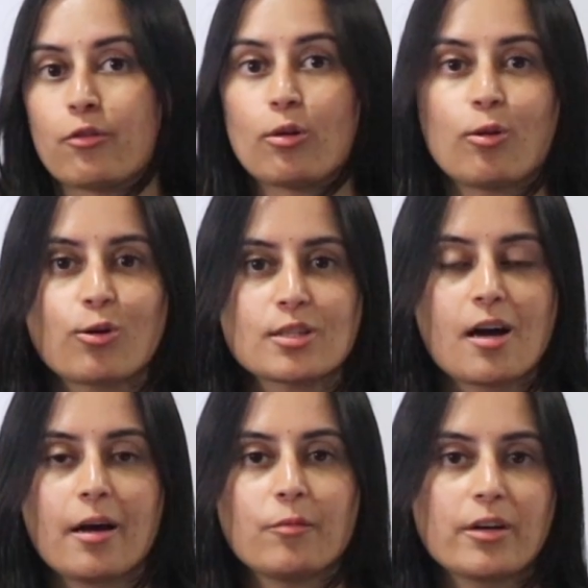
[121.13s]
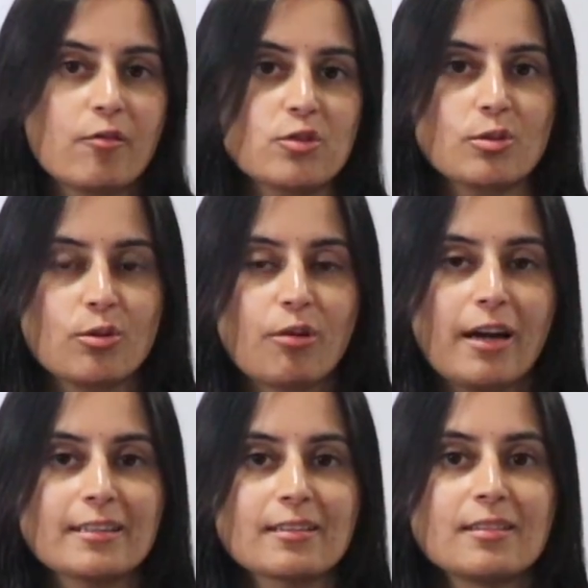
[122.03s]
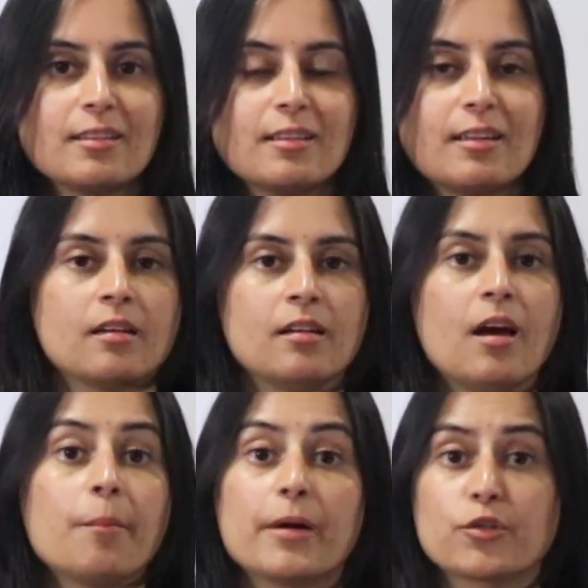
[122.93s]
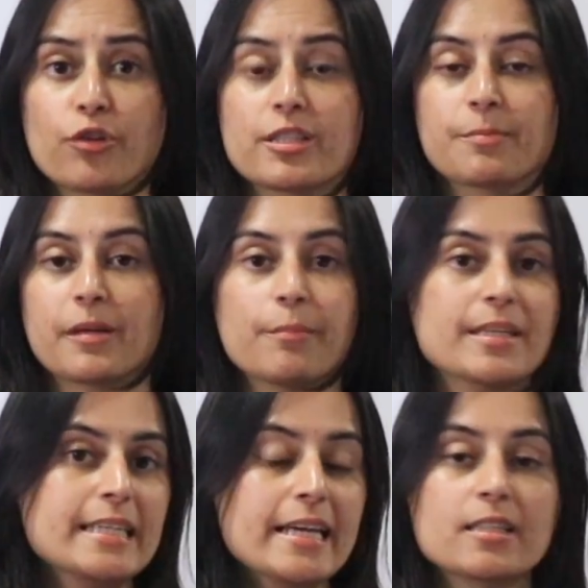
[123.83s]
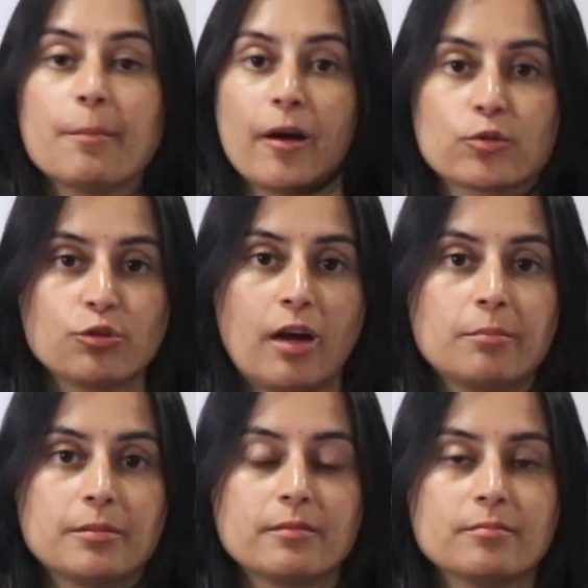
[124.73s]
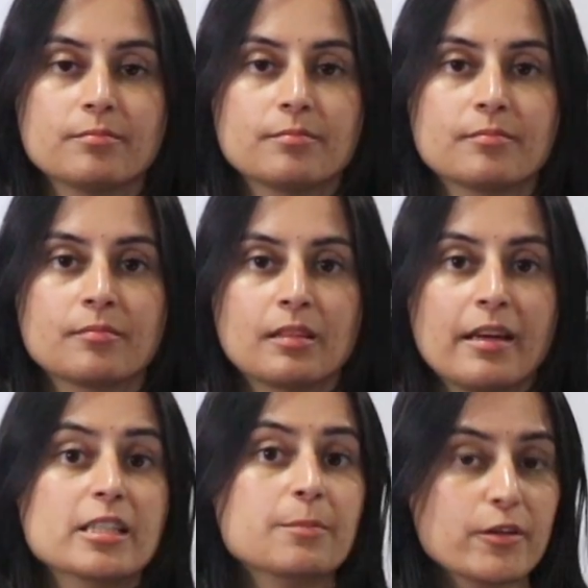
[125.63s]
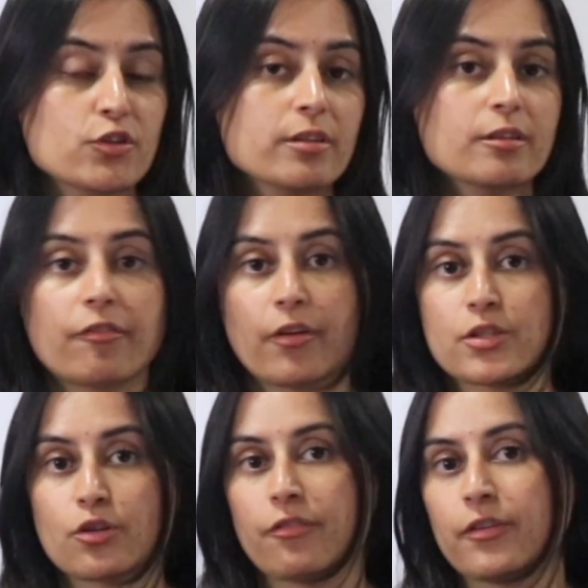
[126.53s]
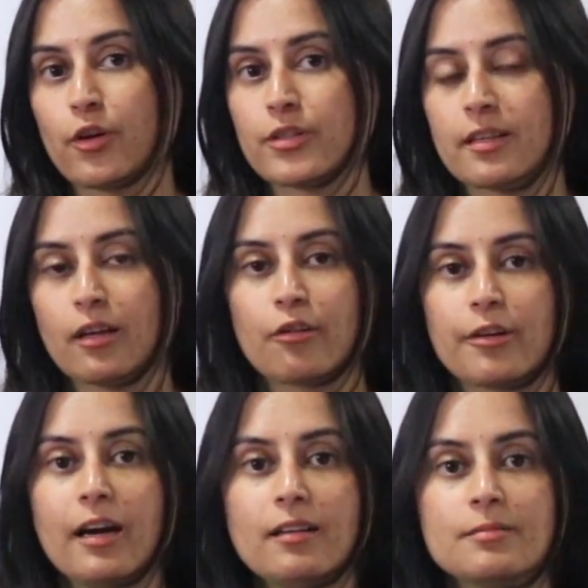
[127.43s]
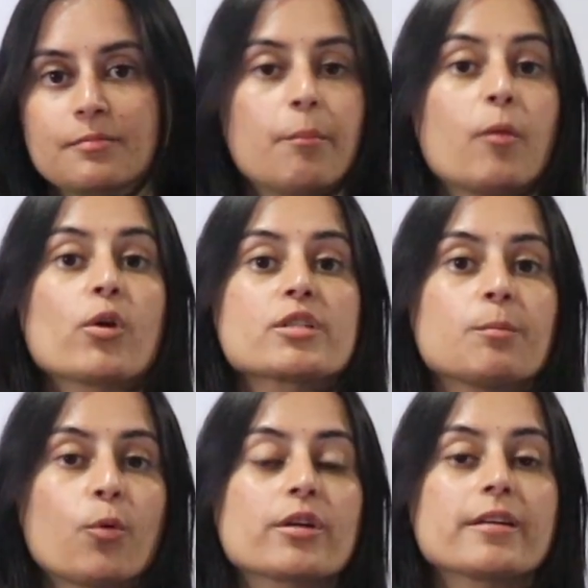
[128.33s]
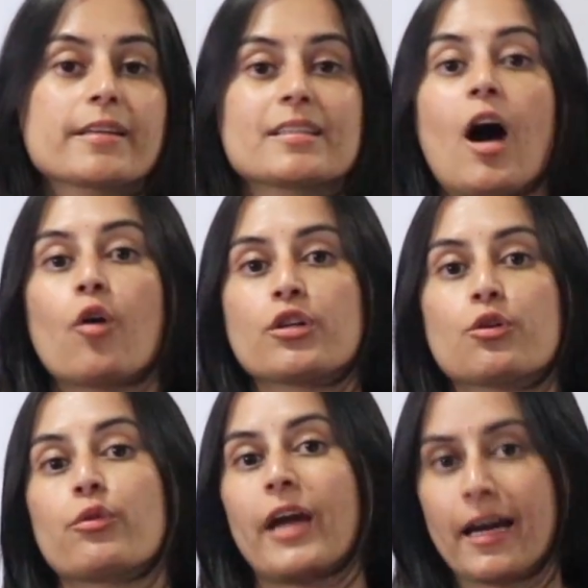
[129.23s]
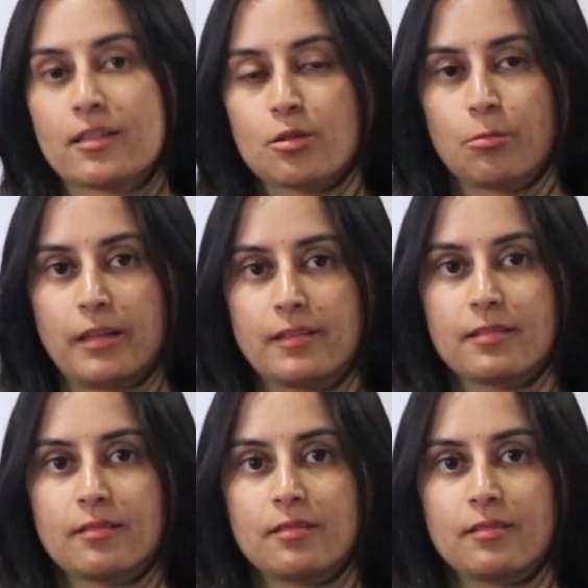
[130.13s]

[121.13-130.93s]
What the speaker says: for a long time when I was a new grad. But trust me, mistakes are bound to happen, especially in the first year of your nursing career. But what's important is how you react to it.